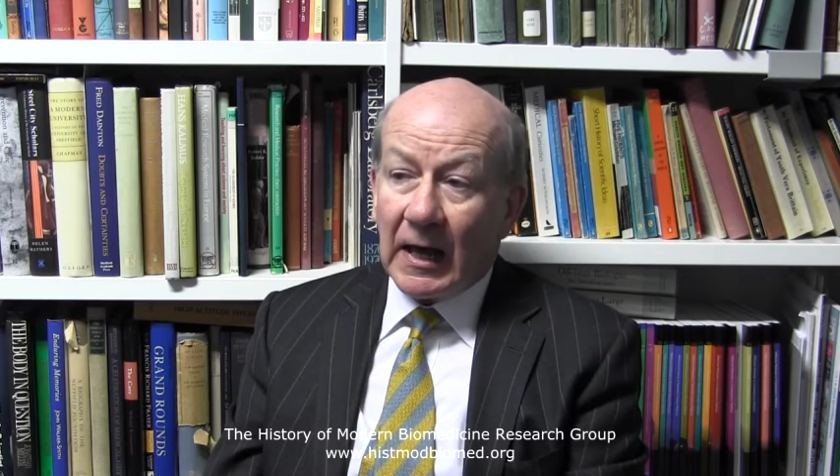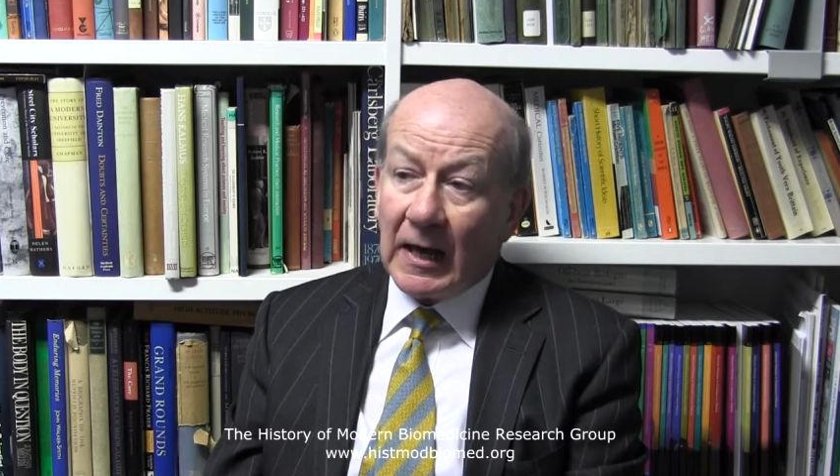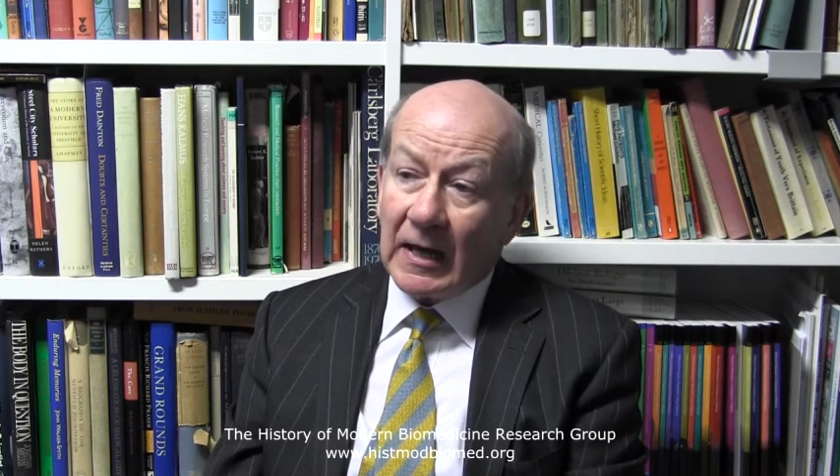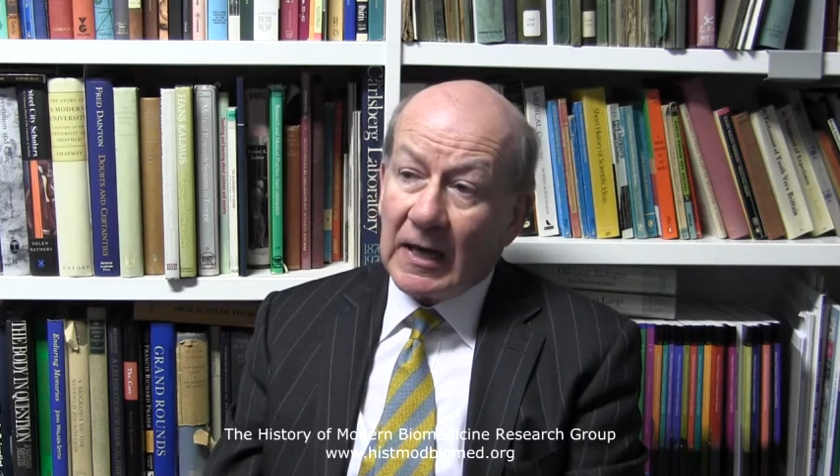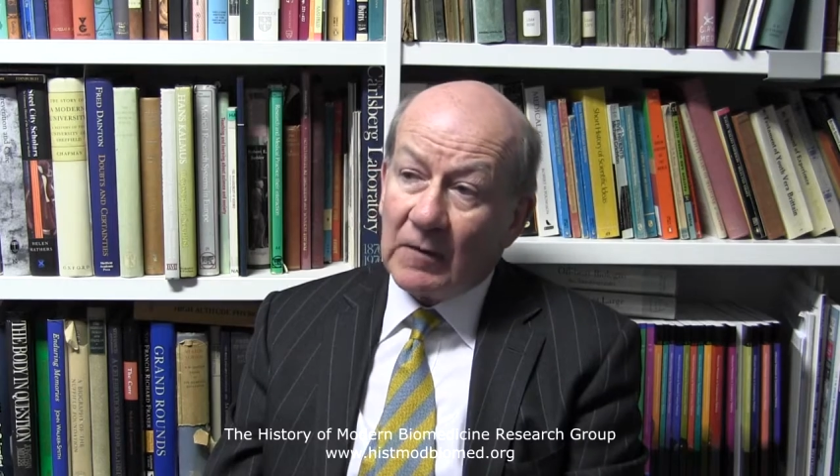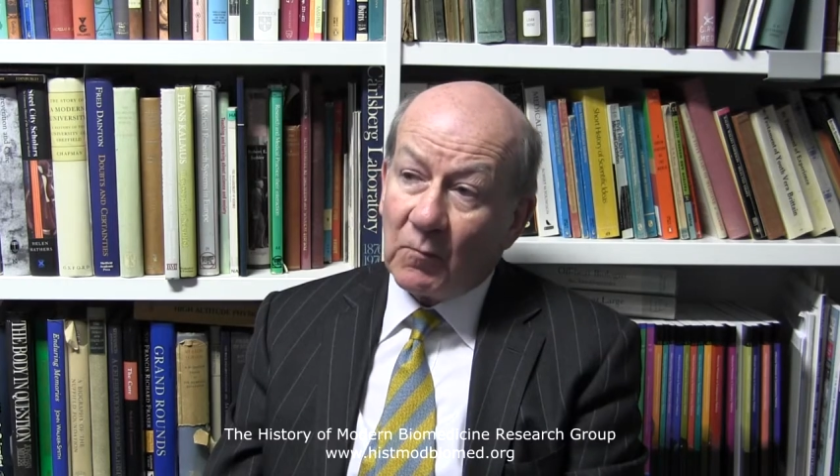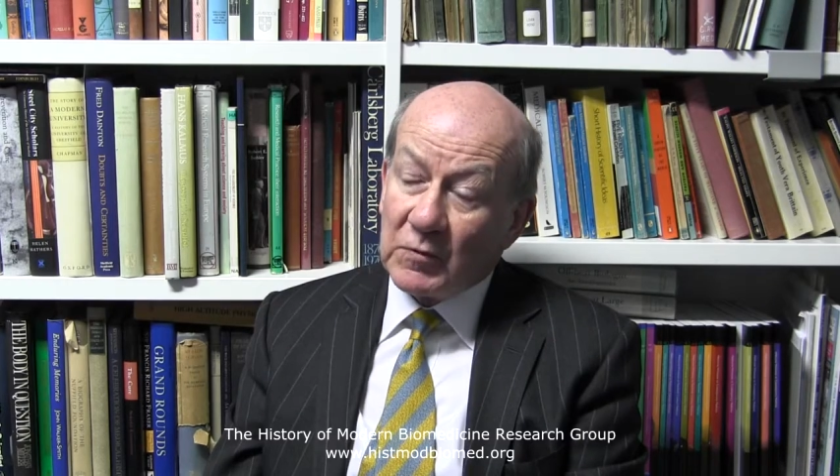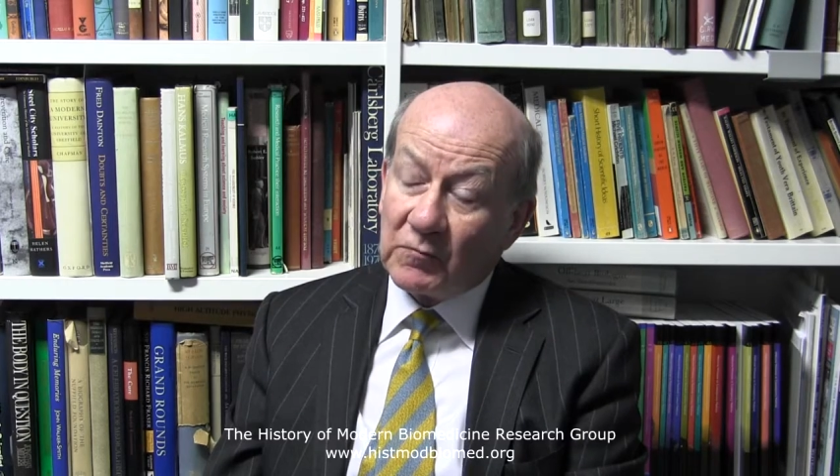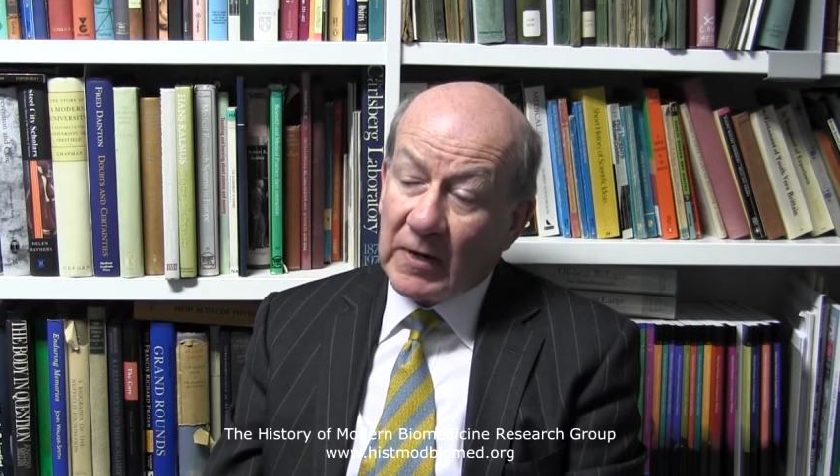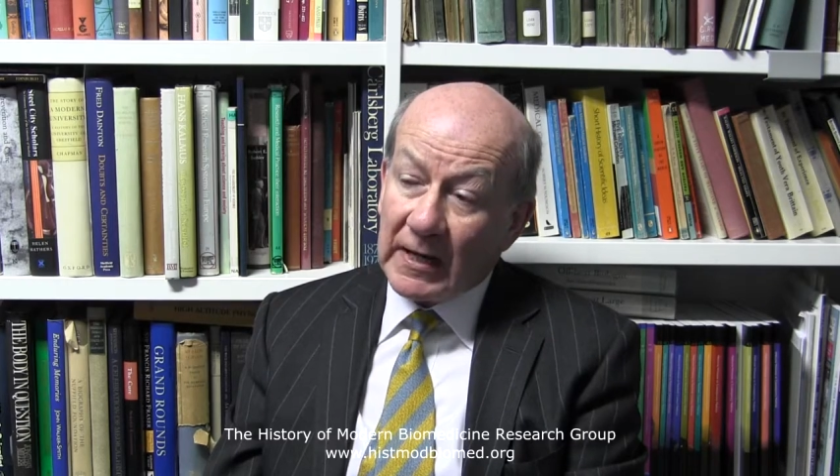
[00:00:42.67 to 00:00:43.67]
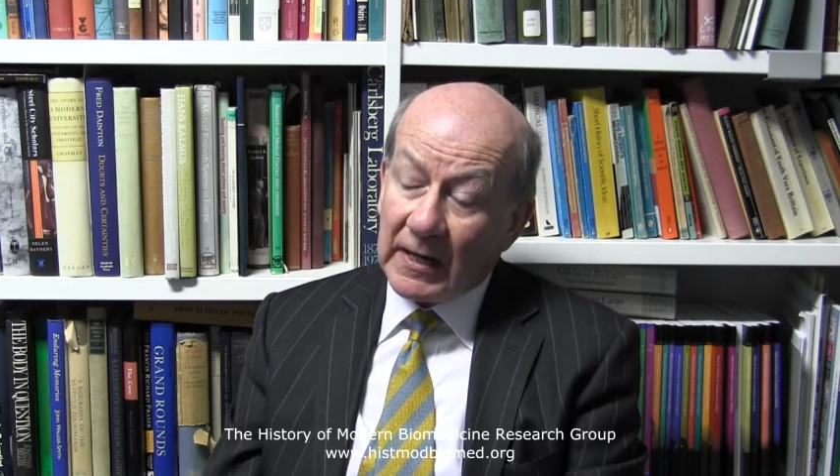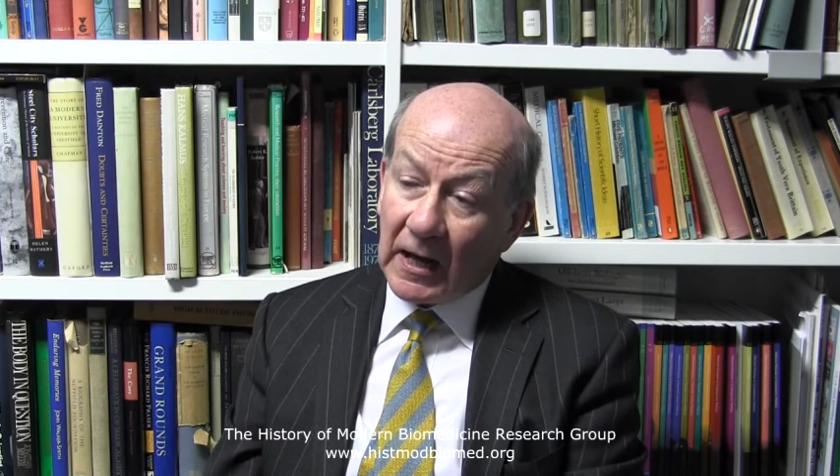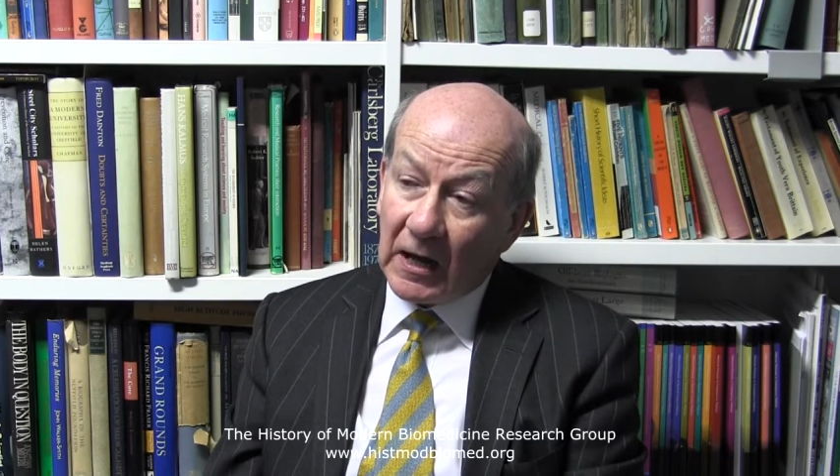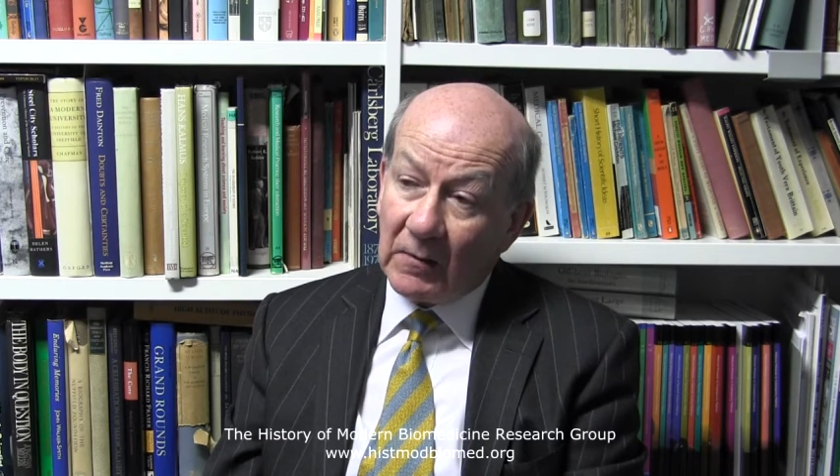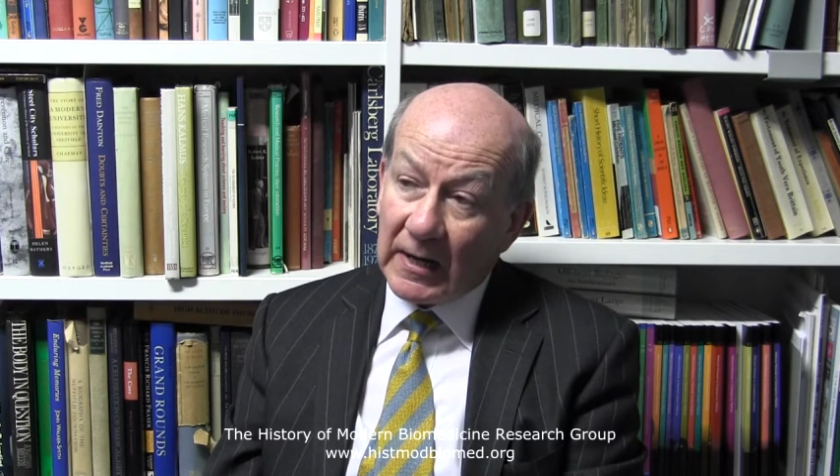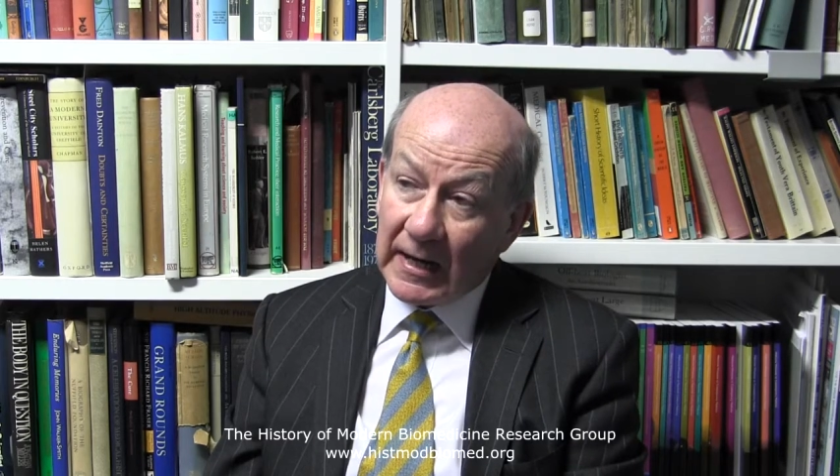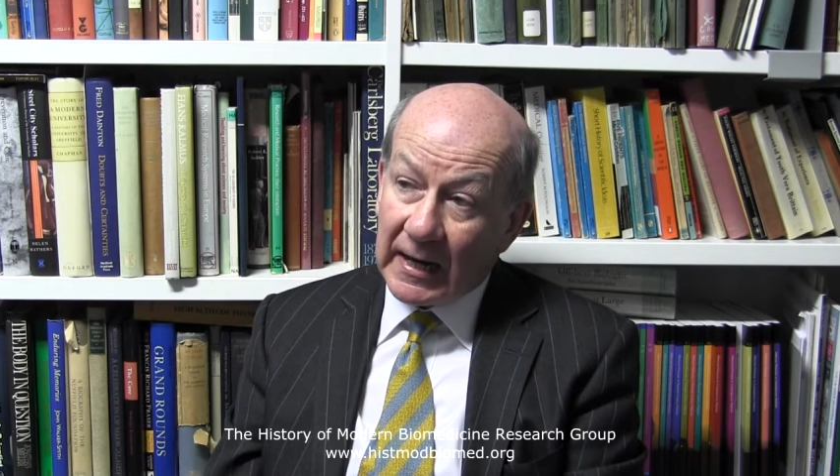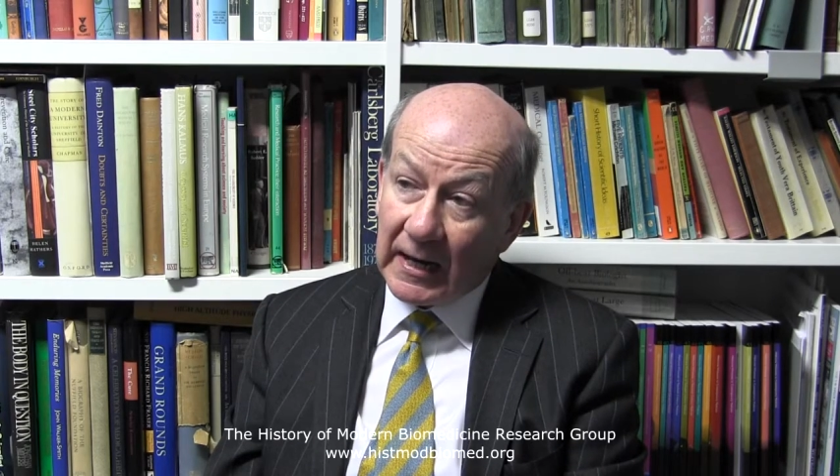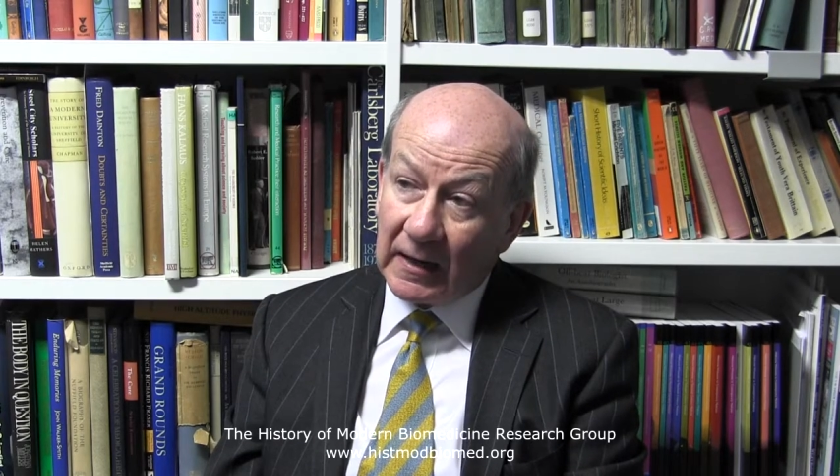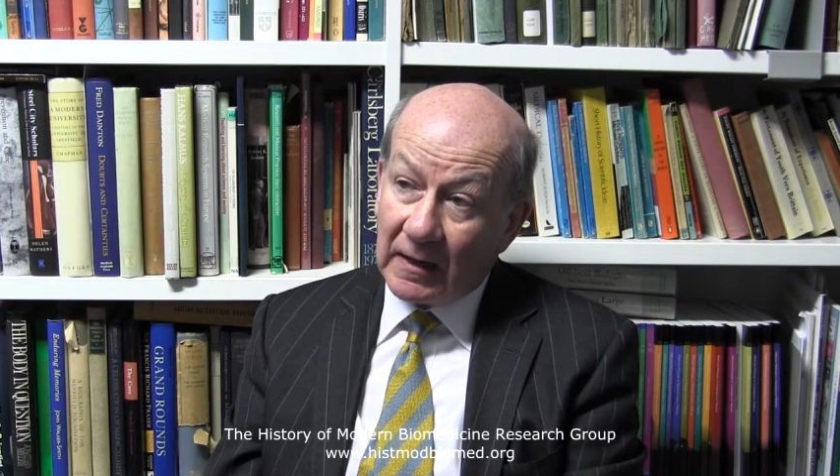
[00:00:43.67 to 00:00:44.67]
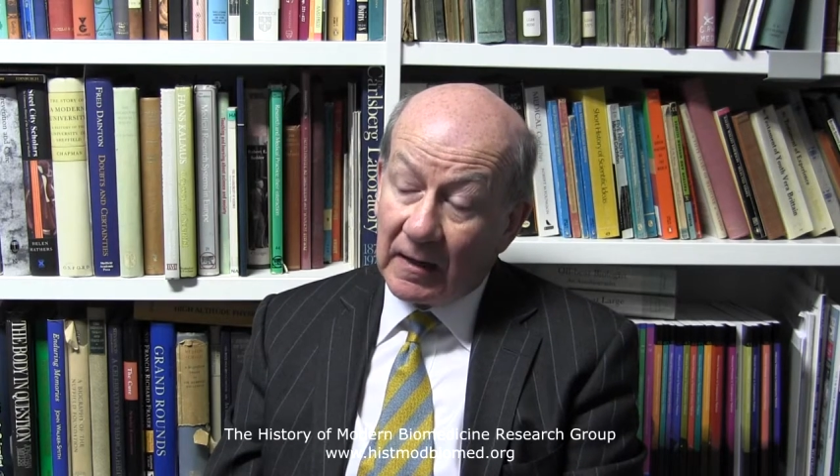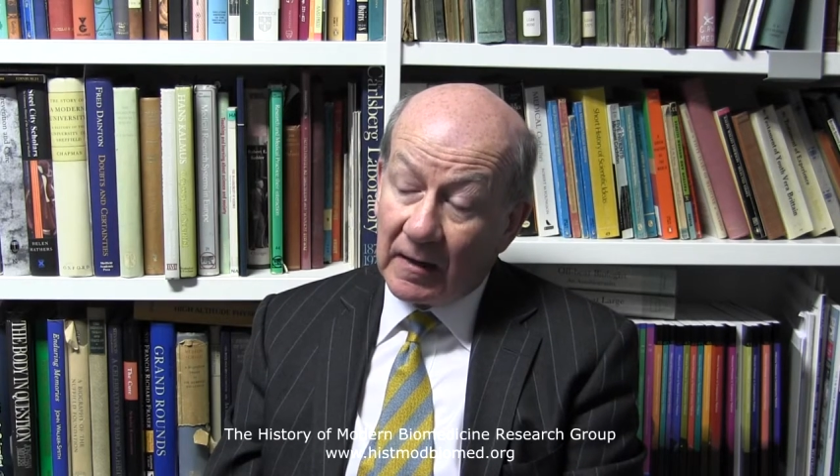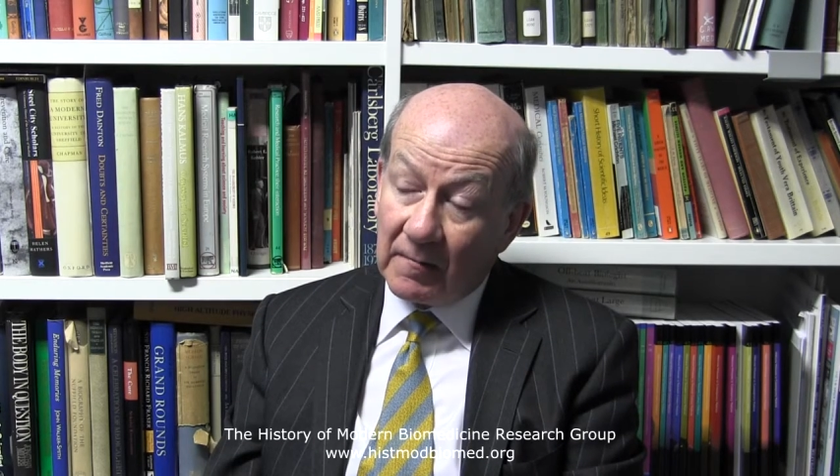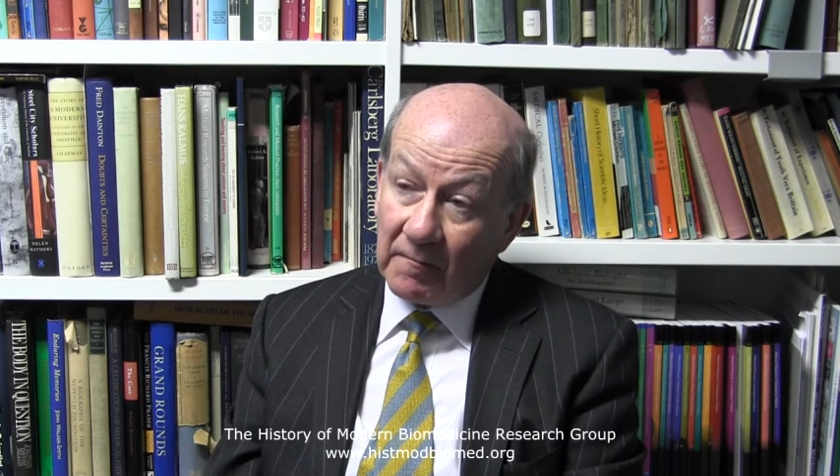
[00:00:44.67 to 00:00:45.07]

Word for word: Uh, it was really only in